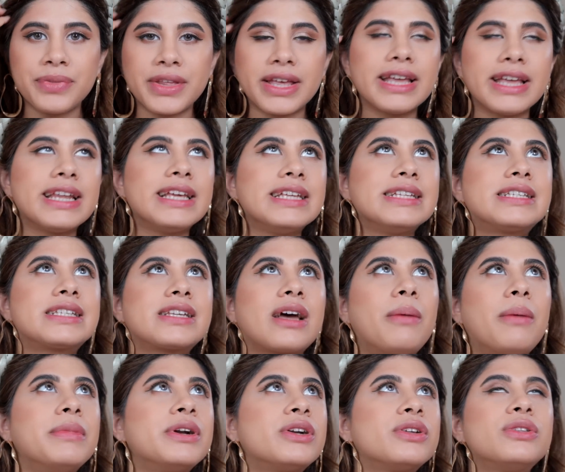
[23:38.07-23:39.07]
It is
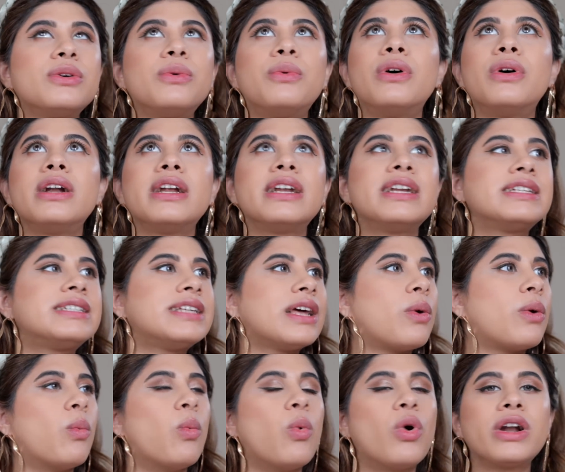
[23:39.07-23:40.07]
coming to the world and it's
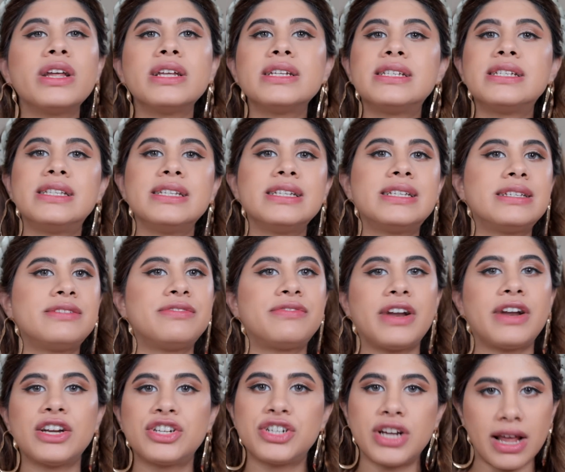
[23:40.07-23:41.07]
like, what is this
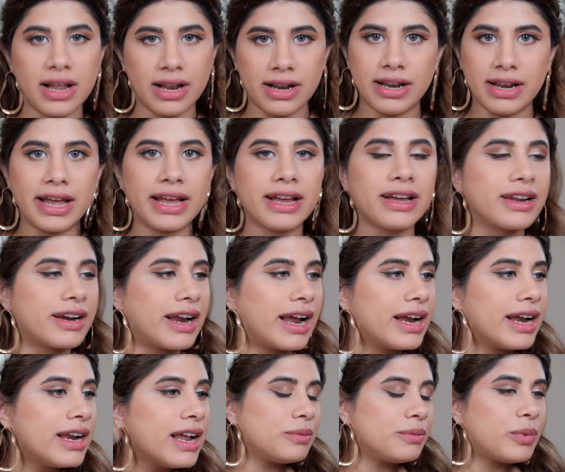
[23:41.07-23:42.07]
fresh hell like,
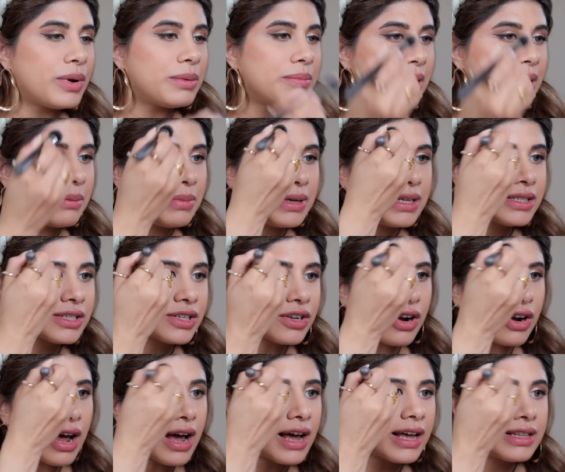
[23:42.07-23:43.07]
right? When babies
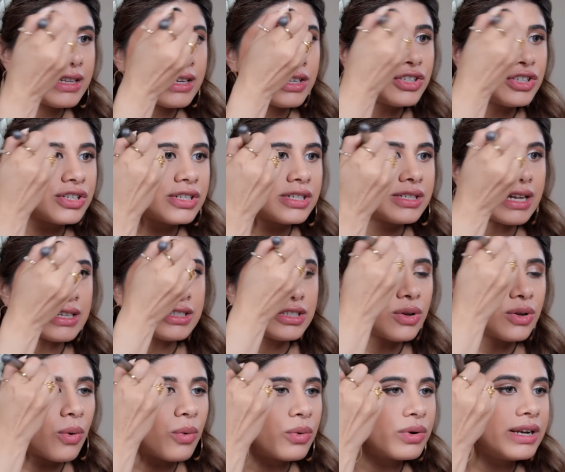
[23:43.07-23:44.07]
cry, that's
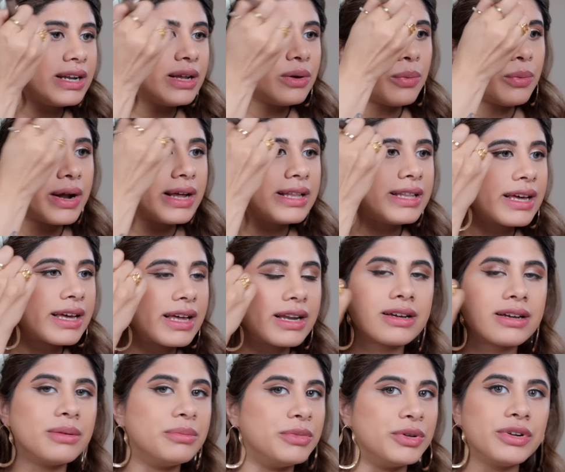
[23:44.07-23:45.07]
the only way they
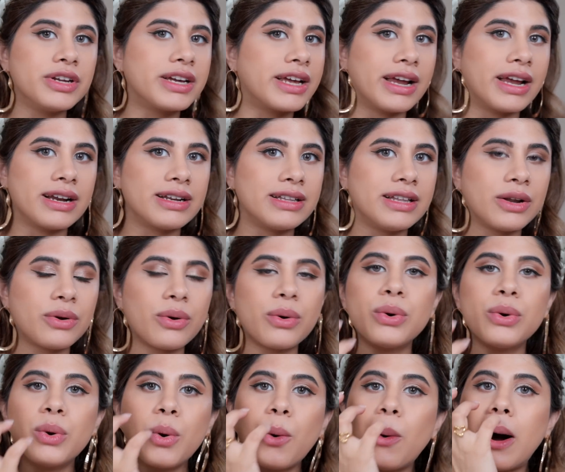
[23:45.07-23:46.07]
can communicate. They
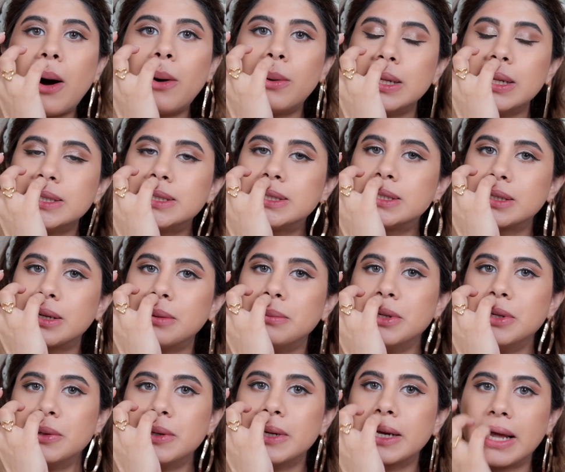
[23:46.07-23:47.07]
don't know how else to
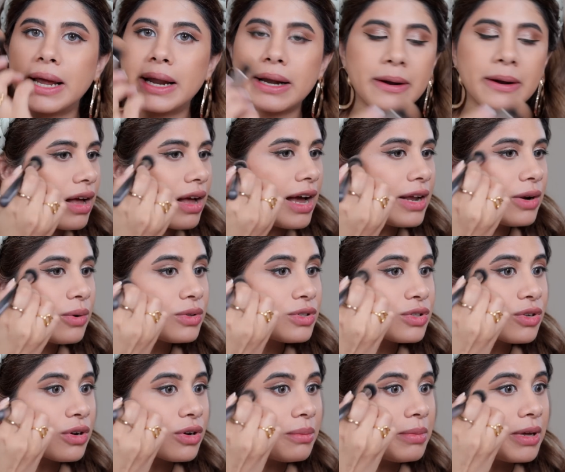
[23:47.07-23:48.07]
communicate. I know
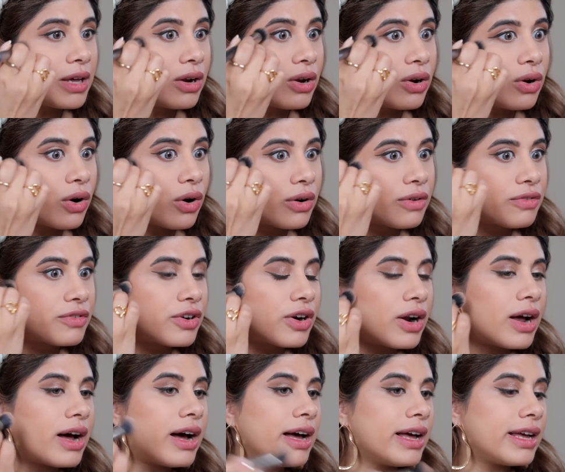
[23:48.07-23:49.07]
it's gonna be a lot of
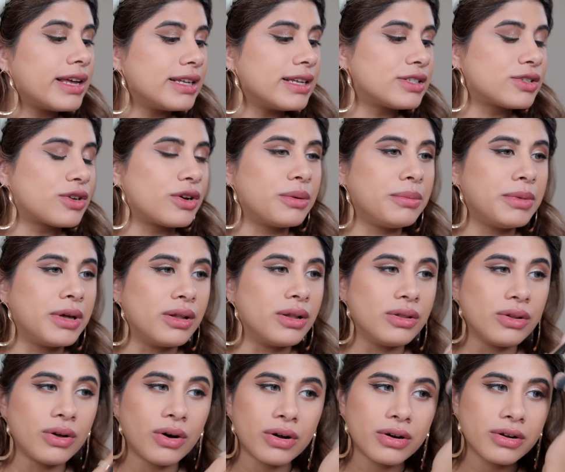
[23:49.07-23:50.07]
crying. It's gonna be a
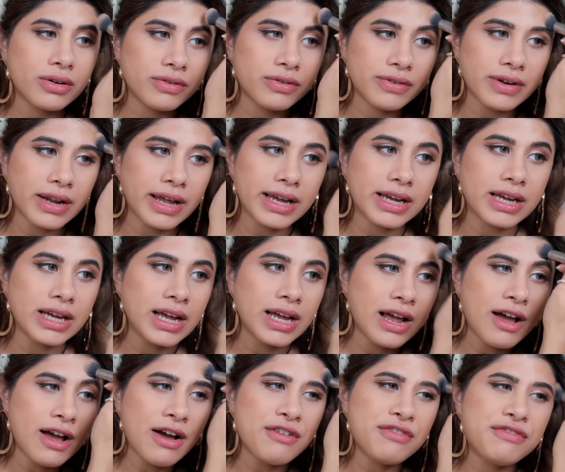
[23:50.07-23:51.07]
lot of like
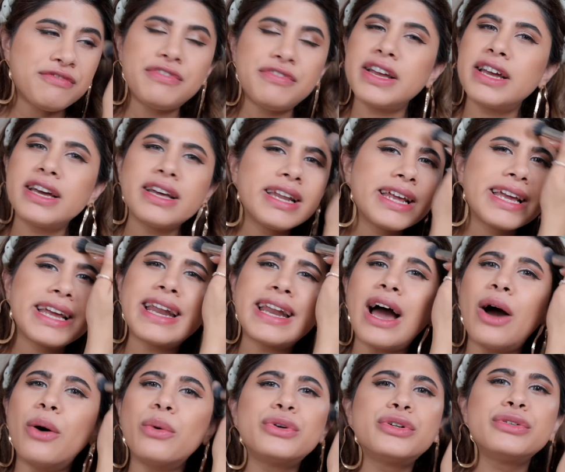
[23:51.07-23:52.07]
figuring it
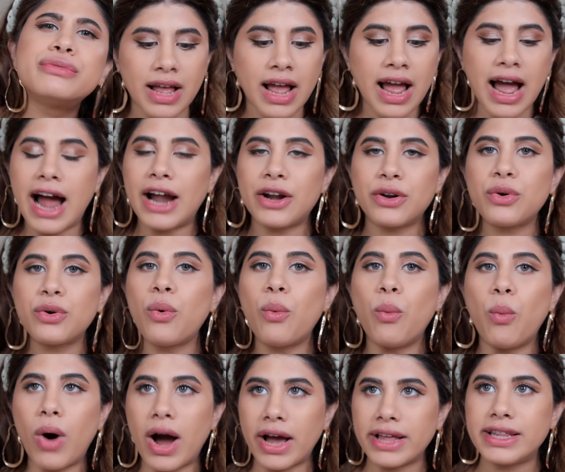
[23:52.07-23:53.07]
out. I don't know
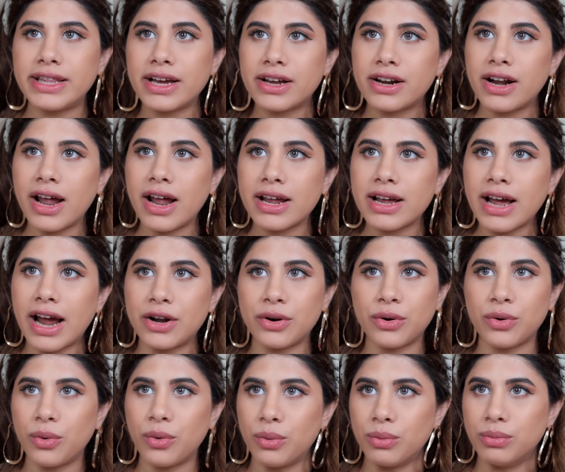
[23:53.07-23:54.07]
why they're crying. I
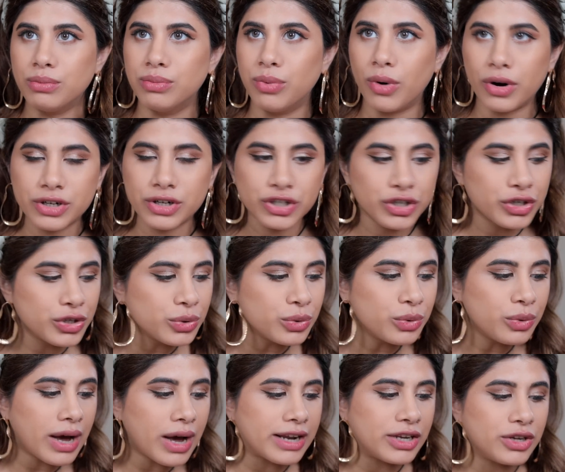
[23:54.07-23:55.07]
don't know what to
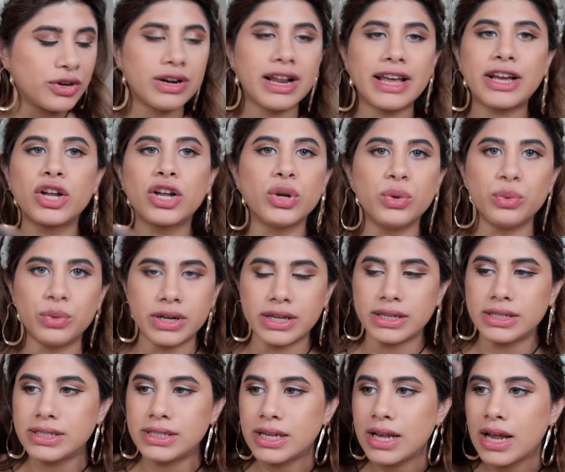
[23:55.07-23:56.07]
do. And you're like
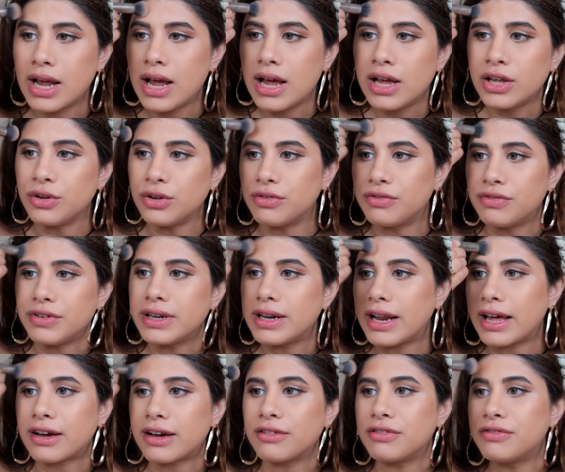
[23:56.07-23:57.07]
clueless. You feel
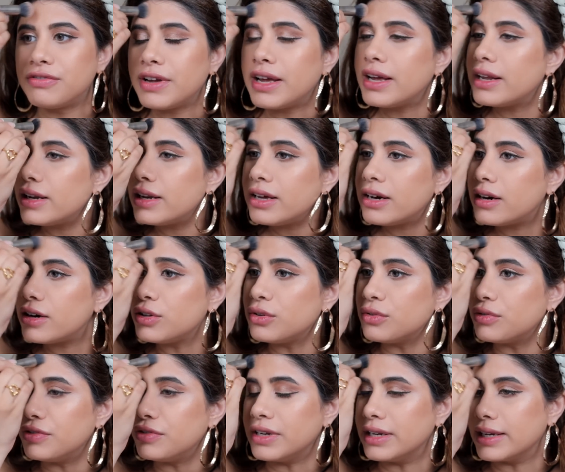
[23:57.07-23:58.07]
like a failure.
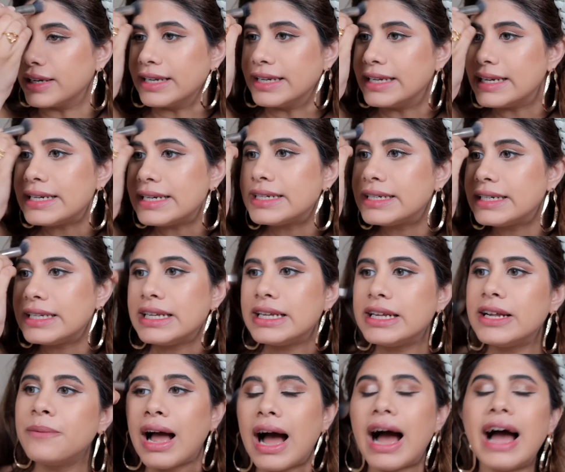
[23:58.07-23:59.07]
You feel
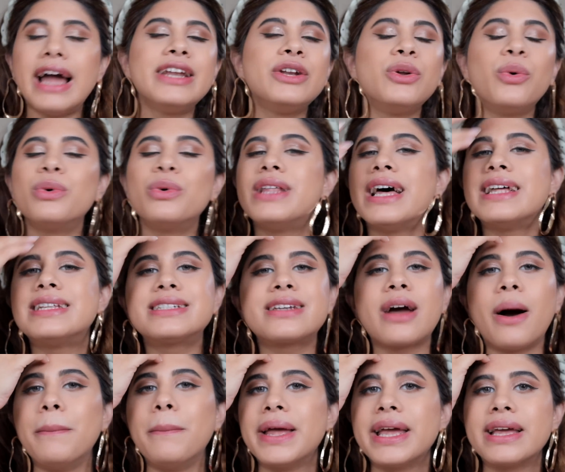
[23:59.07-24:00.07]
guilty. I know that's
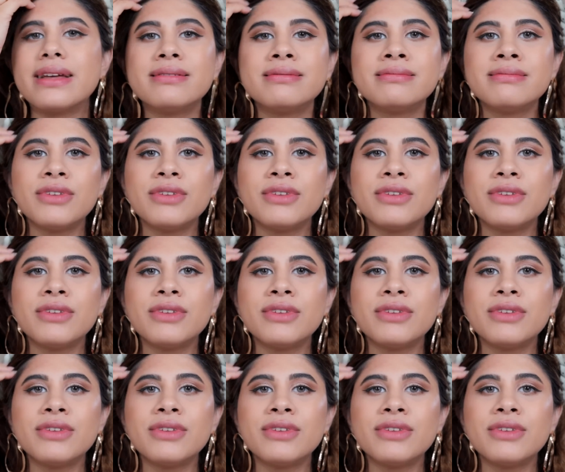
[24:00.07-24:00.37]
coming.